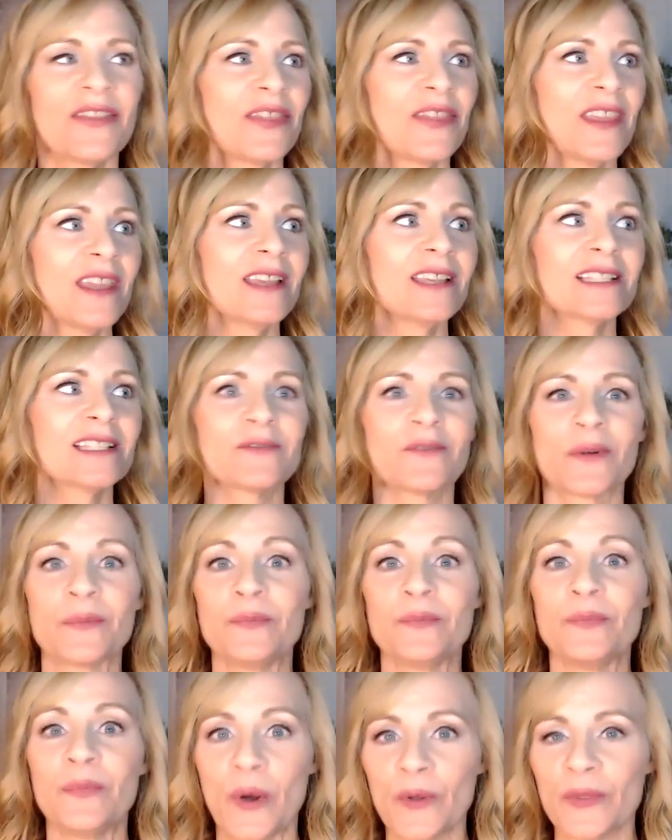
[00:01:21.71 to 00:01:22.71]
things
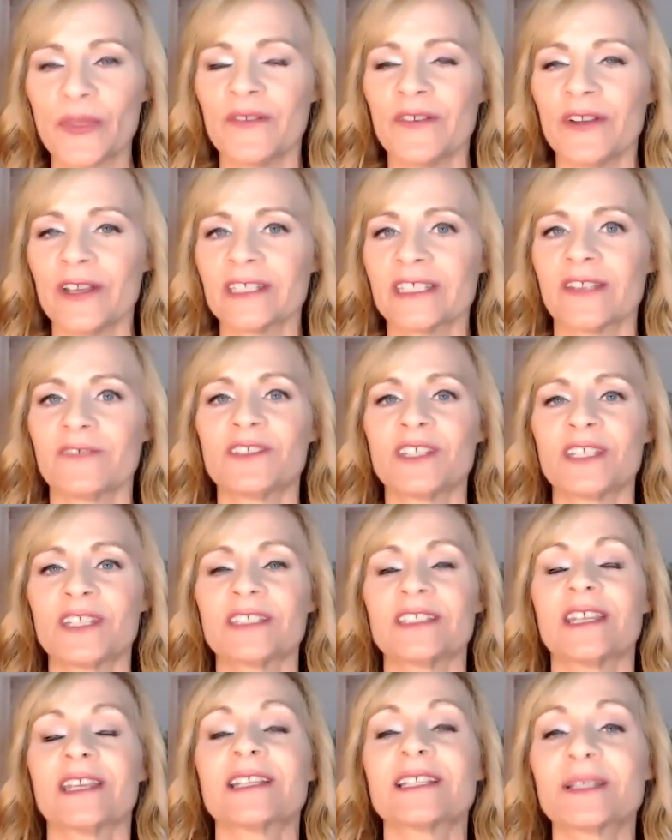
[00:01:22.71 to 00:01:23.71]
for both of us have
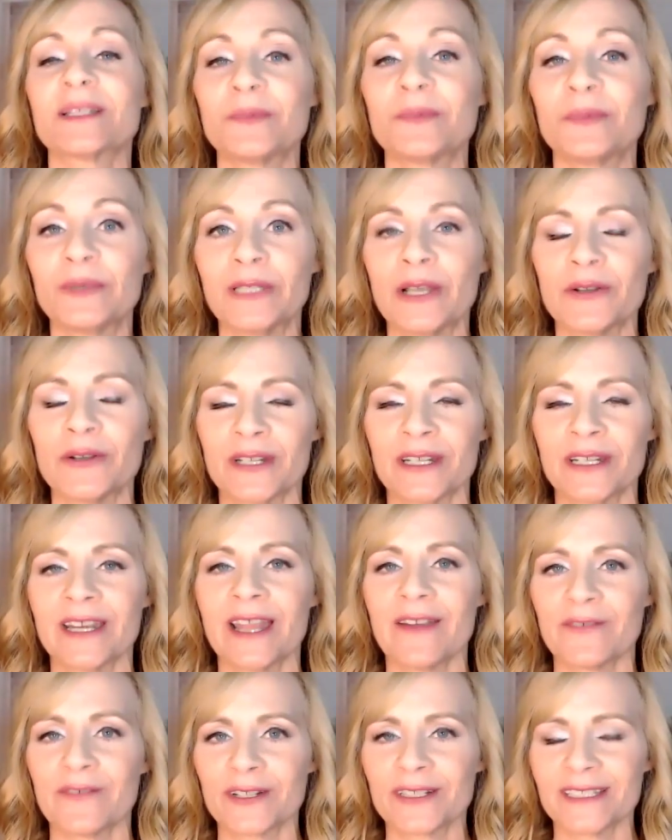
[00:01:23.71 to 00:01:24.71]
just exploded
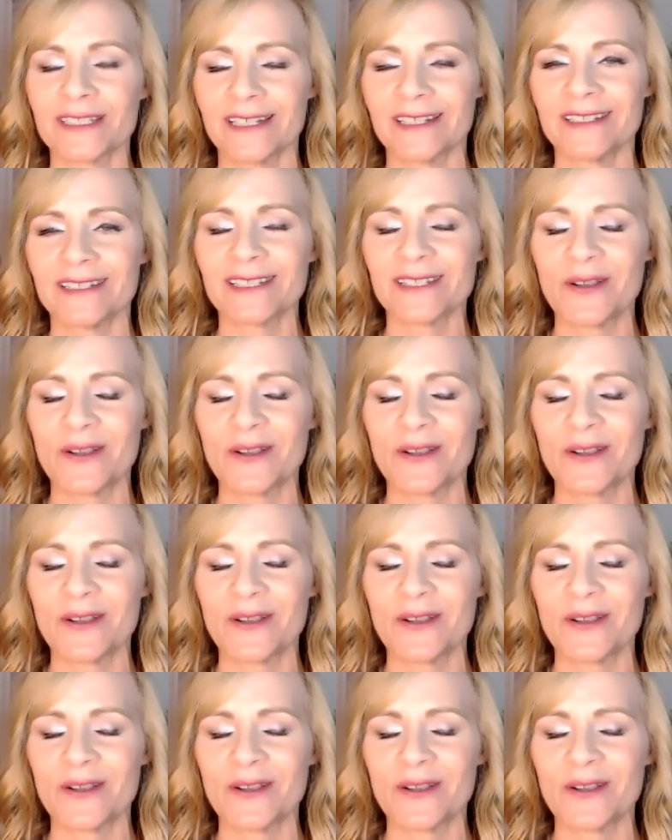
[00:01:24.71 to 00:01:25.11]
ever since.